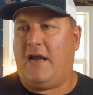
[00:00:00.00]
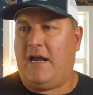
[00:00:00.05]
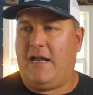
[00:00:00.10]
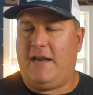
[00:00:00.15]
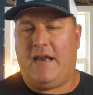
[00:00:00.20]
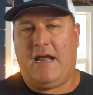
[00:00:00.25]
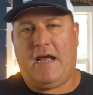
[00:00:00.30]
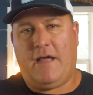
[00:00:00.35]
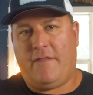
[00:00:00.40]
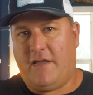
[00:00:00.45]

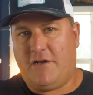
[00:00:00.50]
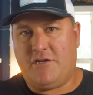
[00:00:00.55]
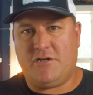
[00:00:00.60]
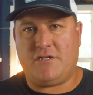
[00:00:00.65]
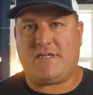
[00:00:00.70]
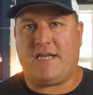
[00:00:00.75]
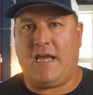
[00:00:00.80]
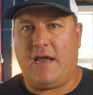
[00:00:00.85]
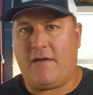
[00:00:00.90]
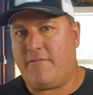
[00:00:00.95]
and now they're
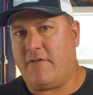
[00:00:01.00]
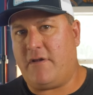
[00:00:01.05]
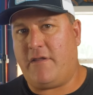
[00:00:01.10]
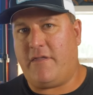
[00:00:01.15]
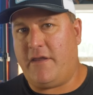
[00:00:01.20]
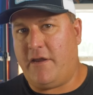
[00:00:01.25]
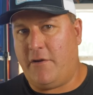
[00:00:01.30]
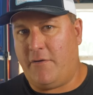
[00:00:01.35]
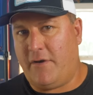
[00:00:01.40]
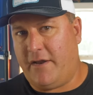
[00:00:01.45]
just getting rid of
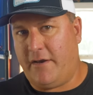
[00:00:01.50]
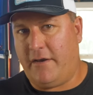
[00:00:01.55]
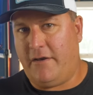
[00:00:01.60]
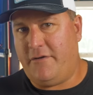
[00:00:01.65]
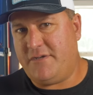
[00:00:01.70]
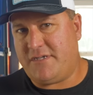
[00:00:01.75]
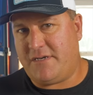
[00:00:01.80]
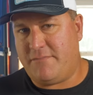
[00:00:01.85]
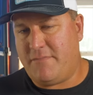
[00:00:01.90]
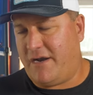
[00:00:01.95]
the unit and
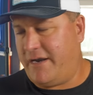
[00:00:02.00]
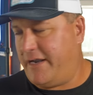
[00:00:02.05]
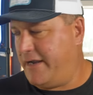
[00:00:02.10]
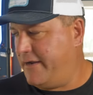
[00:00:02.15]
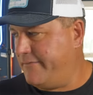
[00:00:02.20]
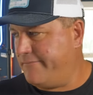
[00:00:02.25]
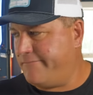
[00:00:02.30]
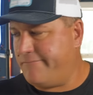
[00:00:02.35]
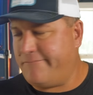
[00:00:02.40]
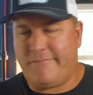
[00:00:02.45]
losing money,
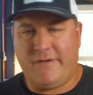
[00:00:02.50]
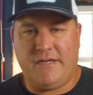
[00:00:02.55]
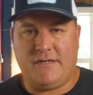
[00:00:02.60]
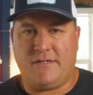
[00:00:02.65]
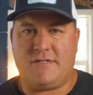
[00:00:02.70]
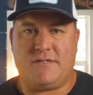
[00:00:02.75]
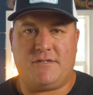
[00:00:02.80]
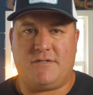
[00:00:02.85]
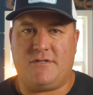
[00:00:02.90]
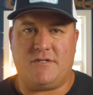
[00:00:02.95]
and
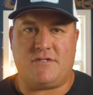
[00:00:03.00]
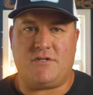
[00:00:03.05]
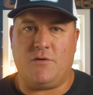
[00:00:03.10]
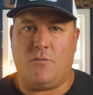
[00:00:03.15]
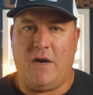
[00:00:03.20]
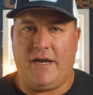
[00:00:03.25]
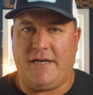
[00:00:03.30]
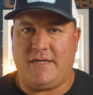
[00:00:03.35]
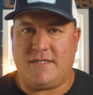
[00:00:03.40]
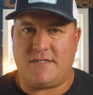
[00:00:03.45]
it's just a
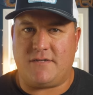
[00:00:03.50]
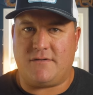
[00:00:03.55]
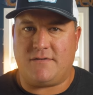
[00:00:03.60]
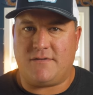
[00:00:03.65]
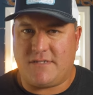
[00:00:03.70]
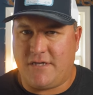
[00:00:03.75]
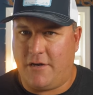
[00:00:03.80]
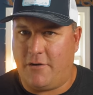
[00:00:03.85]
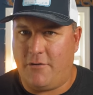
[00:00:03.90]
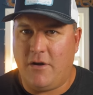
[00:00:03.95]
waste.
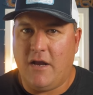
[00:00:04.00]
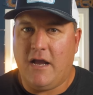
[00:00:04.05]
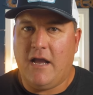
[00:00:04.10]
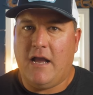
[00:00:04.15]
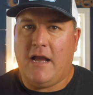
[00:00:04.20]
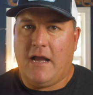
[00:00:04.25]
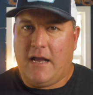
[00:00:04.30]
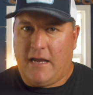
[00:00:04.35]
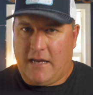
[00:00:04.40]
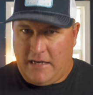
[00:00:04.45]
So
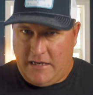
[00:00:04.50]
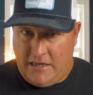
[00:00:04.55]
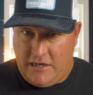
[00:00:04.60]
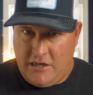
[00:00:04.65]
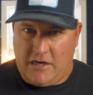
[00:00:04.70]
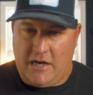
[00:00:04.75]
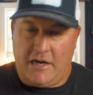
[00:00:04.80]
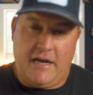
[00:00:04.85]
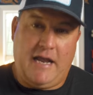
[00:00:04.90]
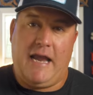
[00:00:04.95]

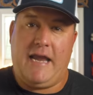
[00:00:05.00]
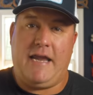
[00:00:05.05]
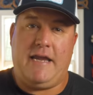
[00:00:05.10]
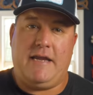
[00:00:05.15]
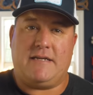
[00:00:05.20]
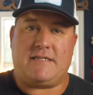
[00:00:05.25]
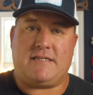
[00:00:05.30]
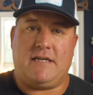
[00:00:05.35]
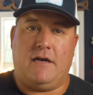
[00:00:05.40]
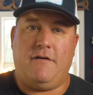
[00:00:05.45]
you're gonna hate
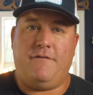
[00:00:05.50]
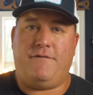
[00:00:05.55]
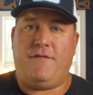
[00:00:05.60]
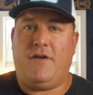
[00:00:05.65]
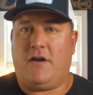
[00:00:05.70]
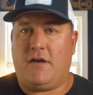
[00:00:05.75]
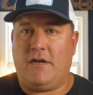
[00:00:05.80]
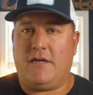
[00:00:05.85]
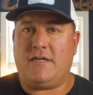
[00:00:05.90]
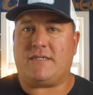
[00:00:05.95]
yourself,
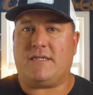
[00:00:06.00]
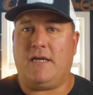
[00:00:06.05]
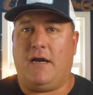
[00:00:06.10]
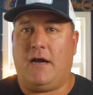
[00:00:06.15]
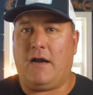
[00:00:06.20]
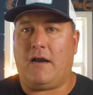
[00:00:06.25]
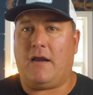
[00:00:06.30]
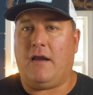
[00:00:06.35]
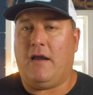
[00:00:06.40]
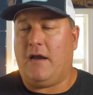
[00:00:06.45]
you're gonna
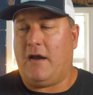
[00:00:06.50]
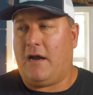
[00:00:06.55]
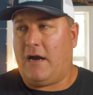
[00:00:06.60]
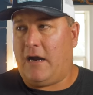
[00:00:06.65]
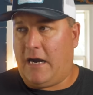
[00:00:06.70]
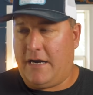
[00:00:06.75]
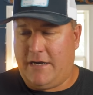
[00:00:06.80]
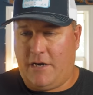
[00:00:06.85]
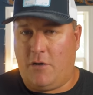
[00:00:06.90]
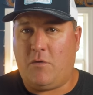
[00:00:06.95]
suck.
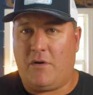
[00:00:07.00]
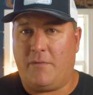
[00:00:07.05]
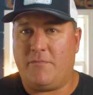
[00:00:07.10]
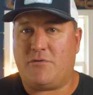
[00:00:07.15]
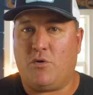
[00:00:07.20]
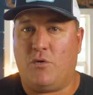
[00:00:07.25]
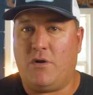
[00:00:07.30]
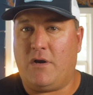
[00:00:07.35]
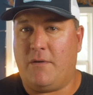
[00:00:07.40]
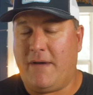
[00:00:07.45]
I know what I'm
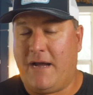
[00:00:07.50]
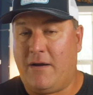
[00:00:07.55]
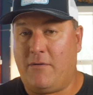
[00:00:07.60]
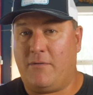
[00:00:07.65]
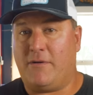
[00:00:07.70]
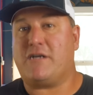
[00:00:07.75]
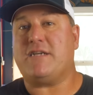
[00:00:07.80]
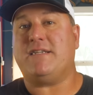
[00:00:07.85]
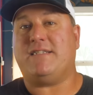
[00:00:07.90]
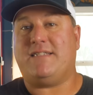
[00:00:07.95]
talking
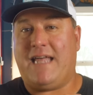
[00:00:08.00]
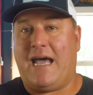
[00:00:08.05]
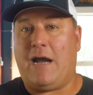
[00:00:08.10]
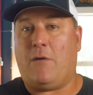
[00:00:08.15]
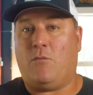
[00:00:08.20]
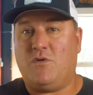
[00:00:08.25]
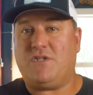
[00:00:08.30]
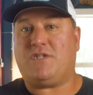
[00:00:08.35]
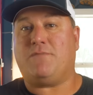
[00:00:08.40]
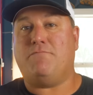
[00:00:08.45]
about because
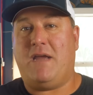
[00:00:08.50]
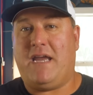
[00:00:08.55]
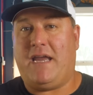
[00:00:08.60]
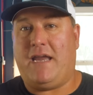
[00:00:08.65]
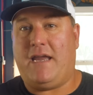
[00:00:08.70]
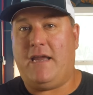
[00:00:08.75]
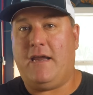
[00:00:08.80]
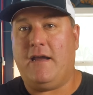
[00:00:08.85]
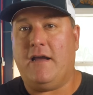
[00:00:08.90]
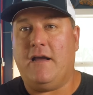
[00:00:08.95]
that was
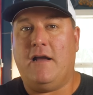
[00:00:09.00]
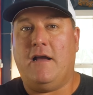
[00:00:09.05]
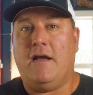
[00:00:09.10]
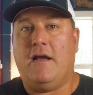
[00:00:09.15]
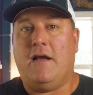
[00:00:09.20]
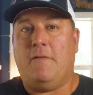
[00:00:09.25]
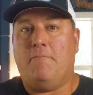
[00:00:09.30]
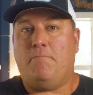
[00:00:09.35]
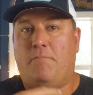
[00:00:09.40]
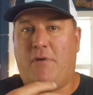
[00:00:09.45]
me,
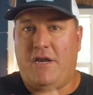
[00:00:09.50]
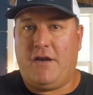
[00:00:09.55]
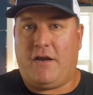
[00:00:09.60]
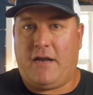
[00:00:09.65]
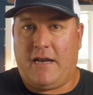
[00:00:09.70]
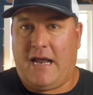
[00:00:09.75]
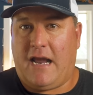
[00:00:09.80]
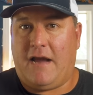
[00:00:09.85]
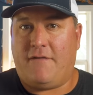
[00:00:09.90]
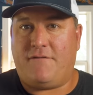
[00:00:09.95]
but you're
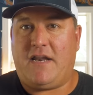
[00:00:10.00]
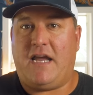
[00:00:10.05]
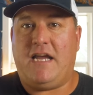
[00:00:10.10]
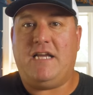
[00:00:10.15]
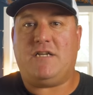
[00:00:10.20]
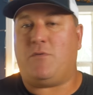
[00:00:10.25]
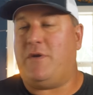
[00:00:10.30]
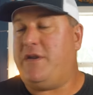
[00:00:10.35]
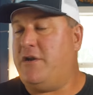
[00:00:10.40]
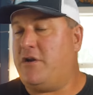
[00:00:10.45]
gonna have
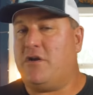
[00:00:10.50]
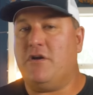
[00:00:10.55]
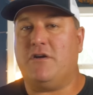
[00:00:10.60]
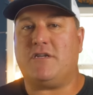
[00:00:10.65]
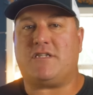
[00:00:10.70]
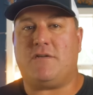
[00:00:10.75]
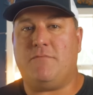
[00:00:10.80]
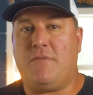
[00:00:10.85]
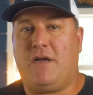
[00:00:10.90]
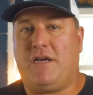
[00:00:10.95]
days where you
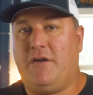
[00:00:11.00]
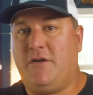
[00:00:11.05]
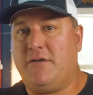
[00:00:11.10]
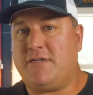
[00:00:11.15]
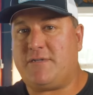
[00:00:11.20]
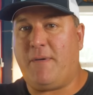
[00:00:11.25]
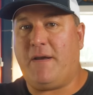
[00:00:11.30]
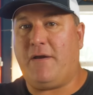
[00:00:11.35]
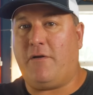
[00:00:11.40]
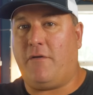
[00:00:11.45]
curse the money you
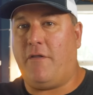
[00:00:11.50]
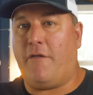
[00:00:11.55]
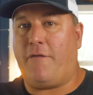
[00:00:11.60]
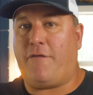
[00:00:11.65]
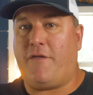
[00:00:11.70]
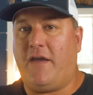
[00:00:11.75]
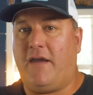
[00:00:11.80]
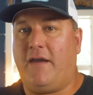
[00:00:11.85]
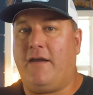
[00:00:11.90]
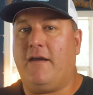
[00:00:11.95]
spent on the
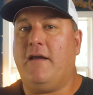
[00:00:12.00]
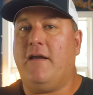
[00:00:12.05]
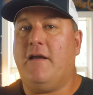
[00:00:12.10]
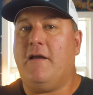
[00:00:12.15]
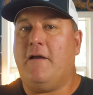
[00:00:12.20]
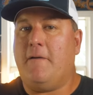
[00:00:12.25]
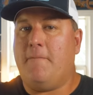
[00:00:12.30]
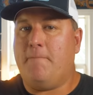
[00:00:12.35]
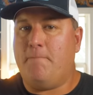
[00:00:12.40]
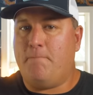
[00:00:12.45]
thing.
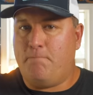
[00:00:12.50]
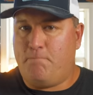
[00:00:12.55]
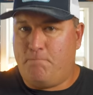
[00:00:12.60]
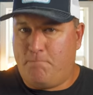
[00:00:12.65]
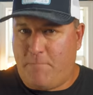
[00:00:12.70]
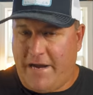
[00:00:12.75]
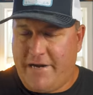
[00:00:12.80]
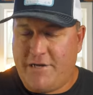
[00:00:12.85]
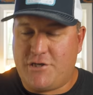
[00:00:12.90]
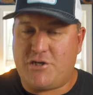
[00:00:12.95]

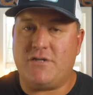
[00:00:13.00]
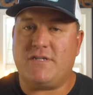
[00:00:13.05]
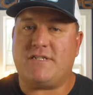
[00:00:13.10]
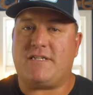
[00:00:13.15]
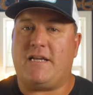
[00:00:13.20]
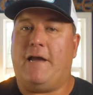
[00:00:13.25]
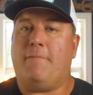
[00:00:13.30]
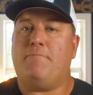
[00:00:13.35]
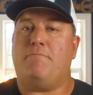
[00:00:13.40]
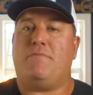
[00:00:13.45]

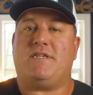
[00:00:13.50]
Patience and